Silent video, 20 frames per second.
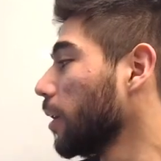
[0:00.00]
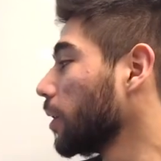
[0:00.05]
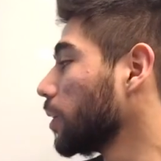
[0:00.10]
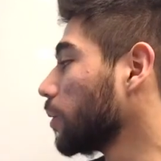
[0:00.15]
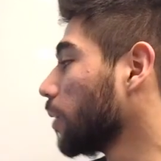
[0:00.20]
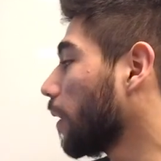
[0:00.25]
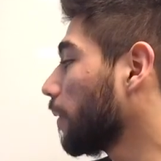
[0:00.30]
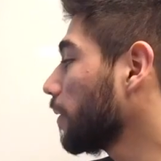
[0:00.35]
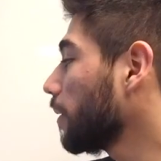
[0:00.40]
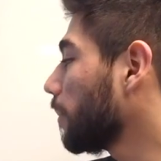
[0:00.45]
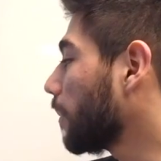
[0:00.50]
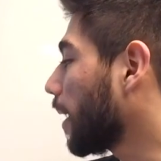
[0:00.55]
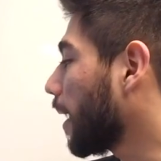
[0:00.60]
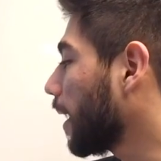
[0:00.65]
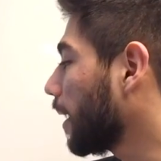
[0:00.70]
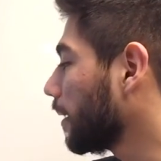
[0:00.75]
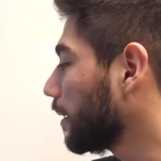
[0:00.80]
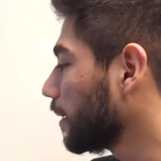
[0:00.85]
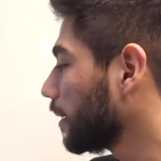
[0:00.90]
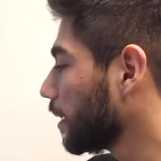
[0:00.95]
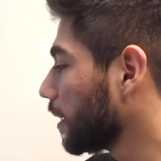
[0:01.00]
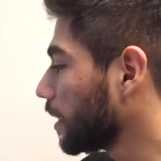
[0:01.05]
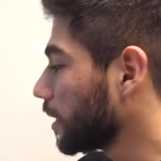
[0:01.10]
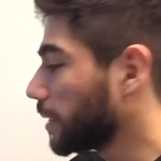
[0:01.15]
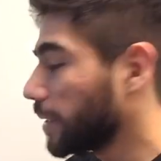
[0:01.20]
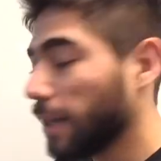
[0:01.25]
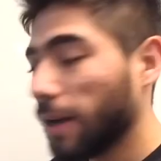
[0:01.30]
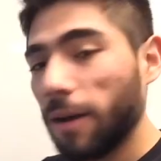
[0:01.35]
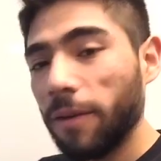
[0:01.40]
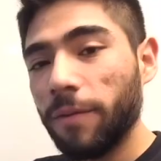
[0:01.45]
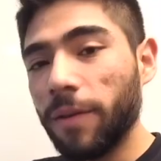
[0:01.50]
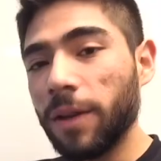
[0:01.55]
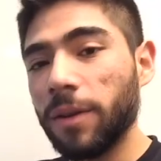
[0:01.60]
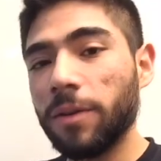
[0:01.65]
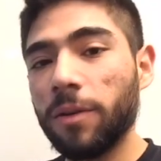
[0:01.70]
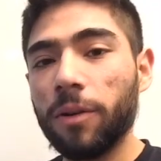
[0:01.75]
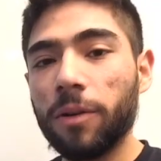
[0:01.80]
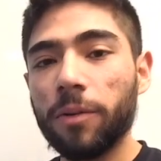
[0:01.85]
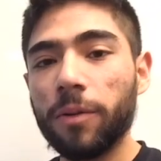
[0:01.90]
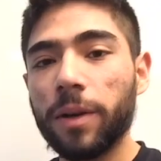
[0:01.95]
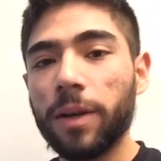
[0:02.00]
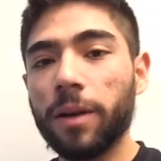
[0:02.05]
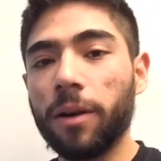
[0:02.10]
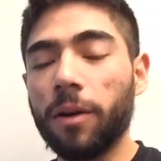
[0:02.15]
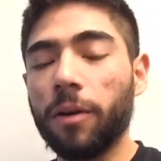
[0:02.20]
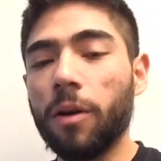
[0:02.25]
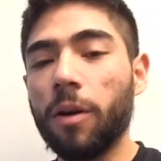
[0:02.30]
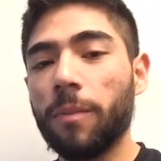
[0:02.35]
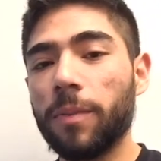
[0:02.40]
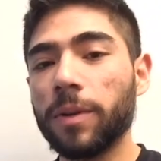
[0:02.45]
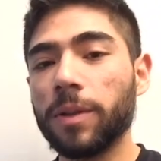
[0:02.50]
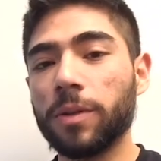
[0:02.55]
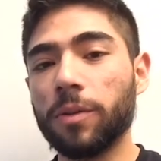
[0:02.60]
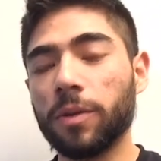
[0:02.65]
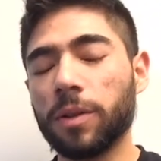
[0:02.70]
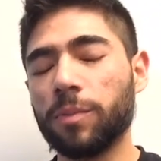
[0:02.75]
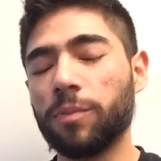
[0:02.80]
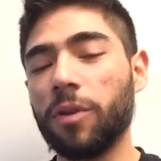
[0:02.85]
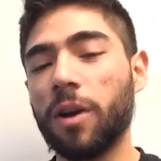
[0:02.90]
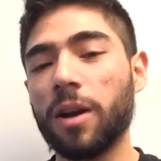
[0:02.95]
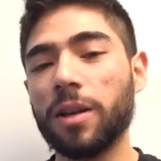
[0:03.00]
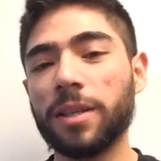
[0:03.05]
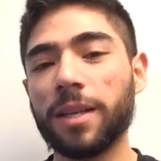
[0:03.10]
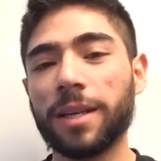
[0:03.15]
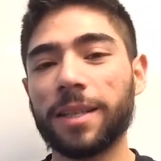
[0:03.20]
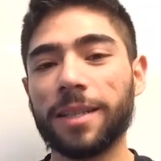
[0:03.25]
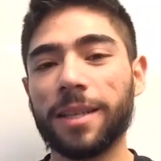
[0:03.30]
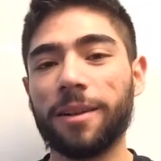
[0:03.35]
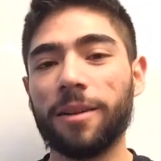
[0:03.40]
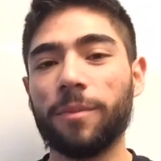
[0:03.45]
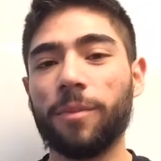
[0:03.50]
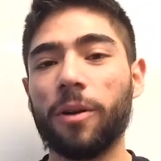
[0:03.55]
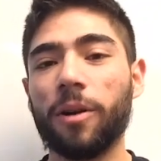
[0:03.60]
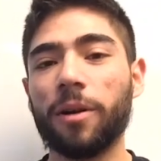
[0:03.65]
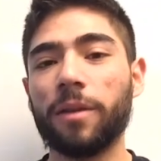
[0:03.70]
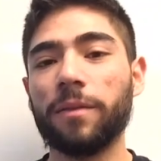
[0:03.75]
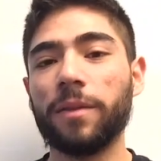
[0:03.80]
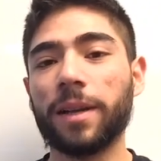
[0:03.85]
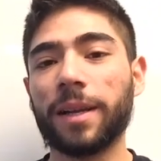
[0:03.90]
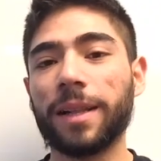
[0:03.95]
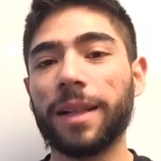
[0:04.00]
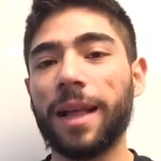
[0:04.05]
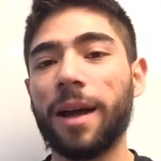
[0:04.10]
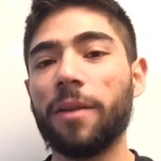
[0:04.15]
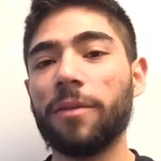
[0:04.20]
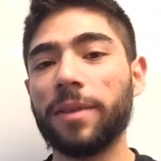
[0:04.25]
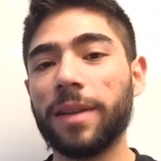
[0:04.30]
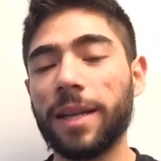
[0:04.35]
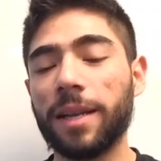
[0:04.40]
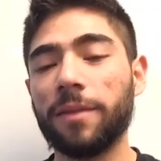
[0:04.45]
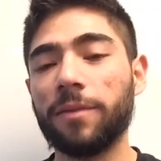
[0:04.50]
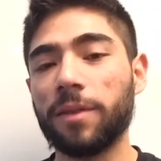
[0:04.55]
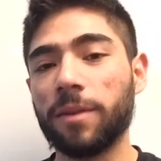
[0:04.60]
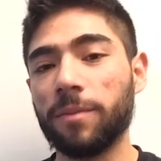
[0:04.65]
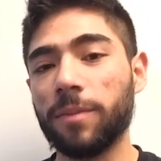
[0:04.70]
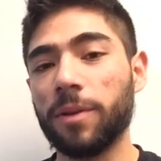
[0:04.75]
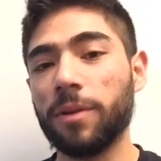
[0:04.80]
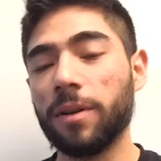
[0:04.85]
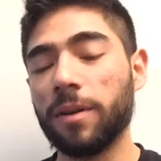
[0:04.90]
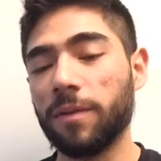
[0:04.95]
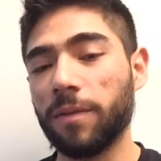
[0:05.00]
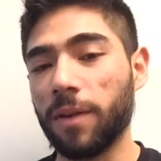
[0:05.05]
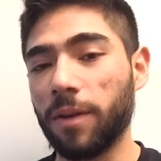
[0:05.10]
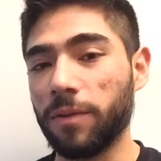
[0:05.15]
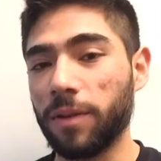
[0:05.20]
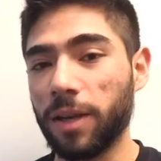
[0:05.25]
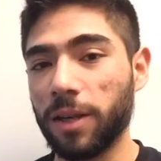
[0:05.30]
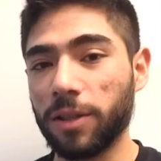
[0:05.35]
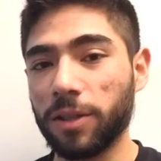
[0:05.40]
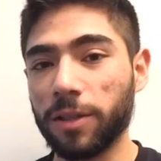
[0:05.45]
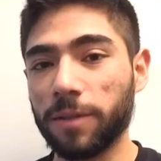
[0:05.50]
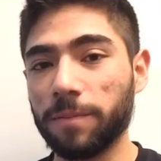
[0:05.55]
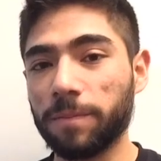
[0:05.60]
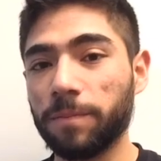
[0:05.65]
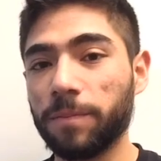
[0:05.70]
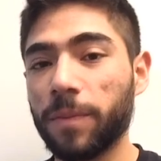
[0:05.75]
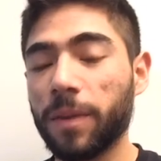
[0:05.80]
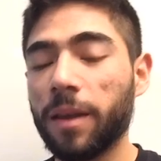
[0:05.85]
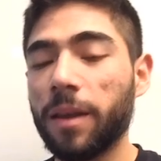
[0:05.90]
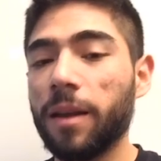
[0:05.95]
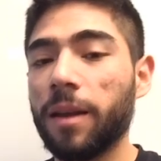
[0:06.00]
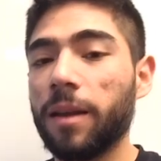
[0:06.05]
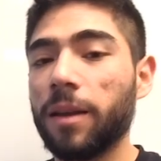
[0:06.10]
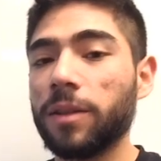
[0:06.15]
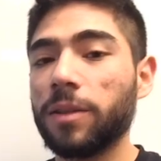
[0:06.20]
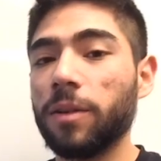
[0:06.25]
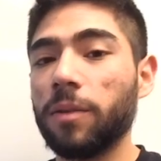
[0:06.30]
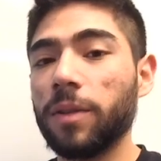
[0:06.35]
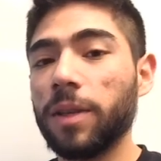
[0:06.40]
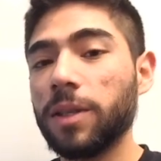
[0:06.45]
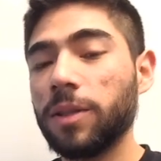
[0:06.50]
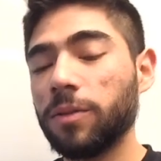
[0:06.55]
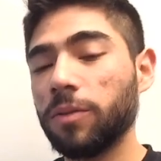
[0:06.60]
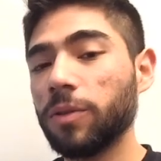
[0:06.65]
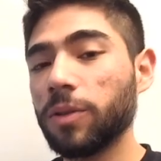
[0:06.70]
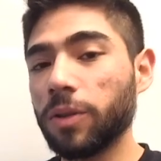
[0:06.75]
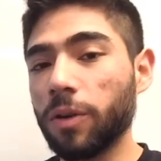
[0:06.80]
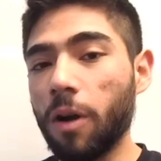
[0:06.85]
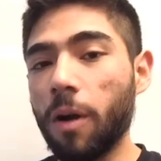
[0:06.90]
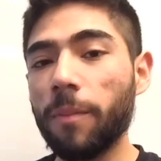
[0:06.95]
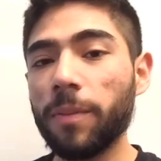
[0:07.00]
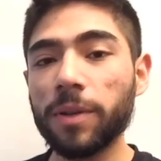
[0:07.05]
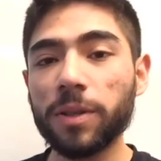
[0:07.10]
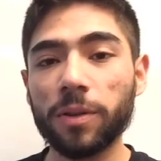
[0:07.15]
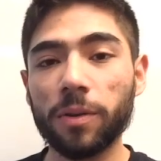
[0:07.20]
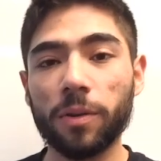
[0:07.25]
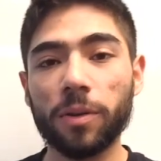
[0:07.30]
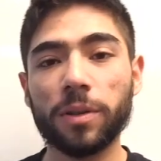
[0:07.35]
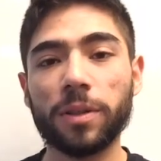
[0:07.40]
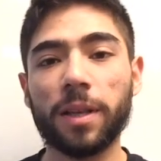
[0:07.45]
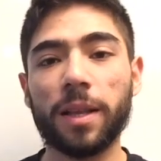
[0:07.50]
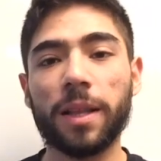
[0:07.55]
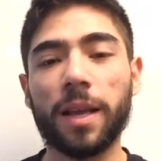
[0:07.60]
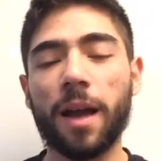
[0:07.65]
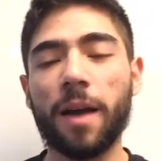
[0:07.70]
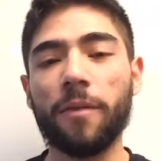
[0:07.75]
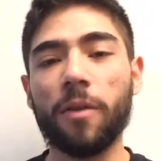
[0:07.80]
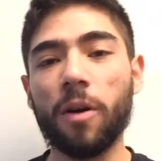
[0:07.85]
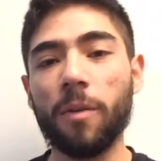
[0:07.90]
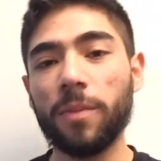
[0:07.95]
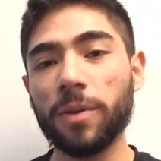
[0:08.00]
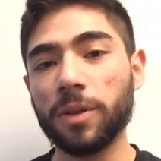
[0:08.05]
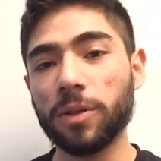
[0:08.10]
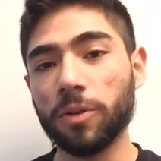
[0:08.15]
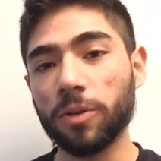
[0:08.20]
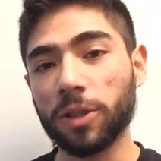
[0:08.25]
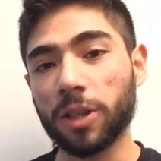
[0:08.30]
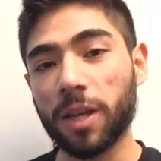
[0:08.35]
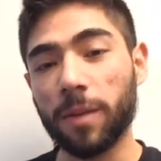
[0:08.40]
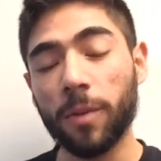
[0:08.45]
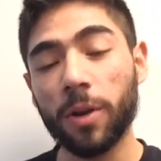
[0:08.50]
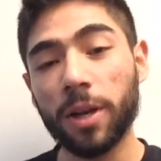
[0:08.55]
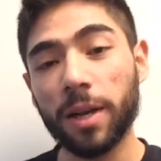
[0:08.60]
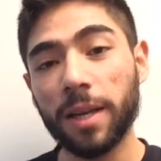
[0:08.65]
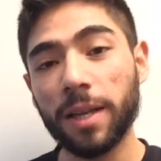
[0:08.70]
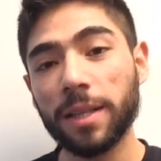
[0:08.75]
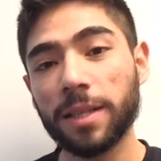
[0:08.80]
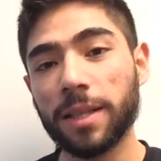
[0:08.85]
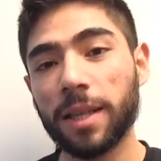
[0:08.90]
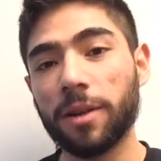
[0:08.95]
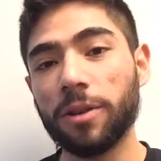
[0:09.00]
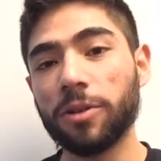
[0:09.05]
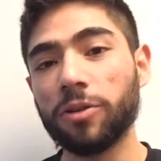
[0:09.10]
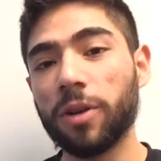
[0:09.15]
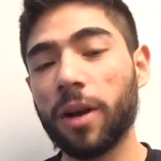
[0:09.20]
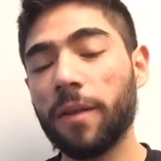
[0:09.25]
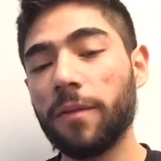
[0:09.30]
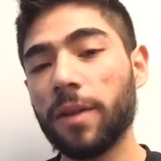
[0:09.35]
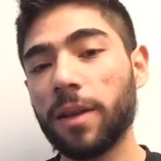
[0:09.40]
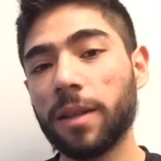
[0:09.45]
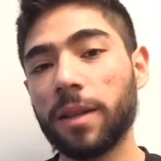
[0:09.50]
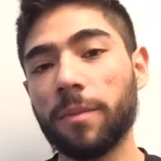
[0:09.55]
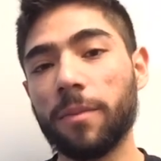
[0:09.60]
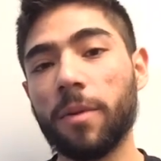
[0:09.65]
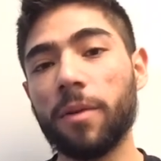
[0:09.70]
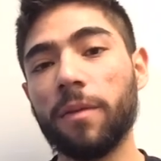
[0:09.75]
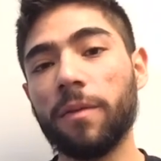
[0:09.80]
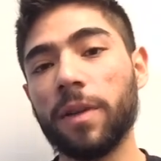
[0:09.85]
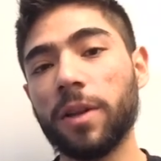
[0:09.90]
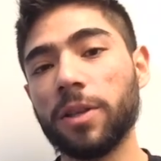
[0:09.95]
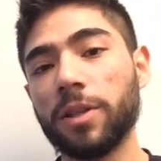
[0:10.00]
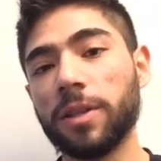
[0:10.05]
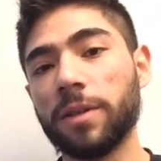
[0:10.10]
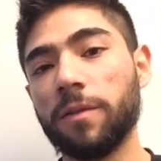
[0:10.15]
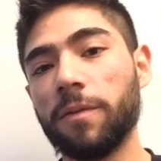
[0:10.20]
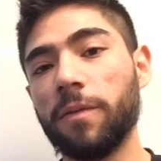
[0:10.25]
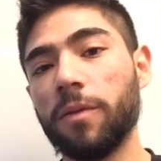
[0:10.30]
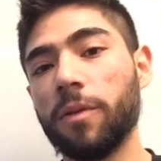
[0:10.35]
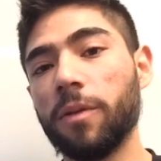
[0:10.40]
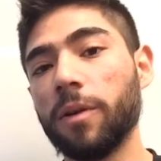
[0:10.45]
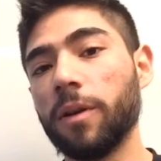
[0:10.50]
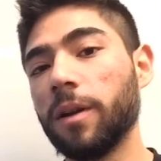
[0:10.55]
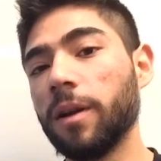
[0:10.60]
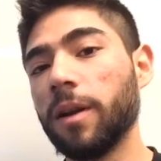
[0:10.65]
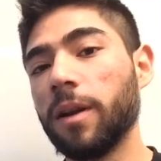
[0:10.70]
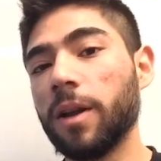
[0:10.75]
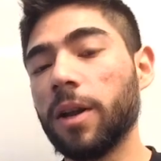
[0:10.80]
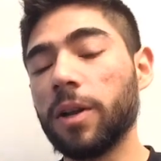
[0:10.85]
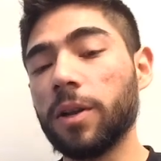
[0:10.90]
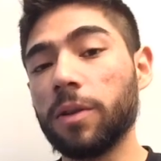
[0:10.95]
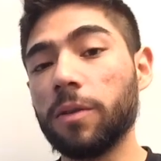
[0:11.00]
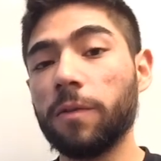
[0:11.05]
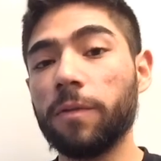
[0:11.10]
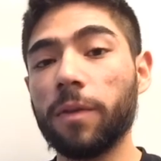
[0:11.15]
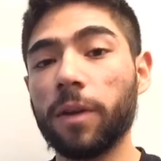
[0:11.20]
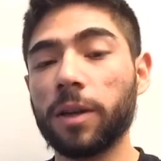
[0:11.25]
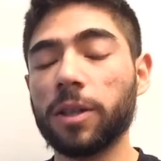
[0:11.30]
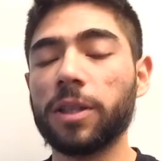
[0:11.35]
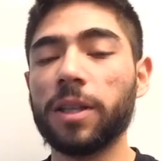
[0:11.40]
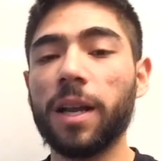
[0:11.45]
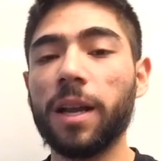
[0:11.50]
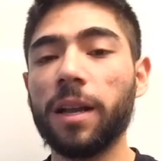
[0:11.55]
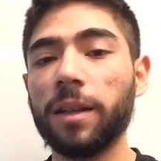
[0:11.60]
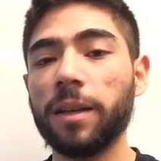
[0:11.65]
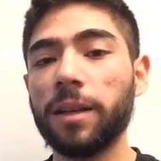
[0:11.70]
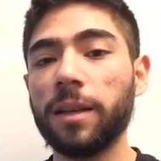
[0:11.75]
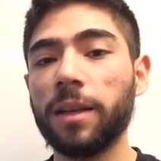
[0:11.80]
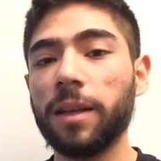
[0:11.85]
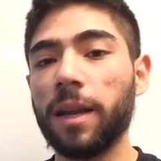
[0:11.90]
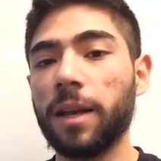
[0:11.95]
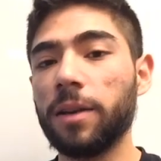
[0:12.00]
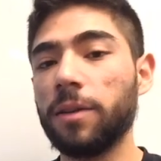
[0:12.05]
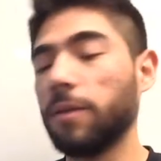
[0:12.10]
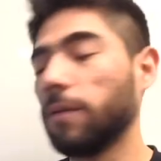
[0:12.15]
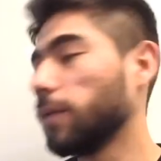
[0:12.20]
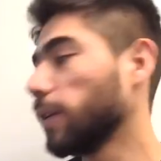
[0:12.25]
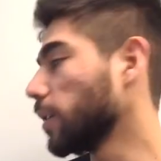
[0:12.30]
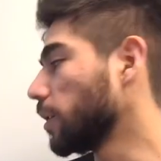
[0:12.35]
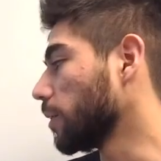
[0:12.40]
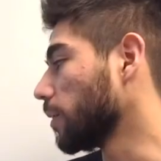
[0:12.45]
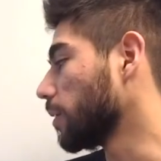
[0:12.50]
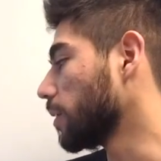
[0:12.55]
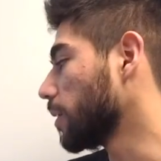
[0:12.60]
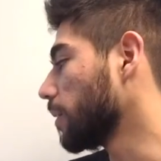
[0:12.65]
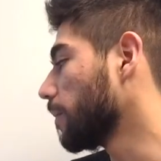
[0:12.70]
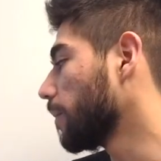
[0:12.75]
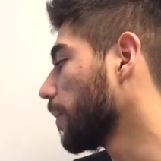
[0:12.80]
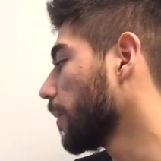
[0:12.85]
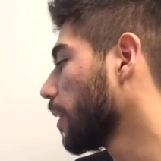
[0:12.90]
So off the bat, TUF and Notary are open source projects that are part of the Cloud Native Computing Foundation. So these tools are open source and they have open source communities that are driving the motivation for new functionality and new features.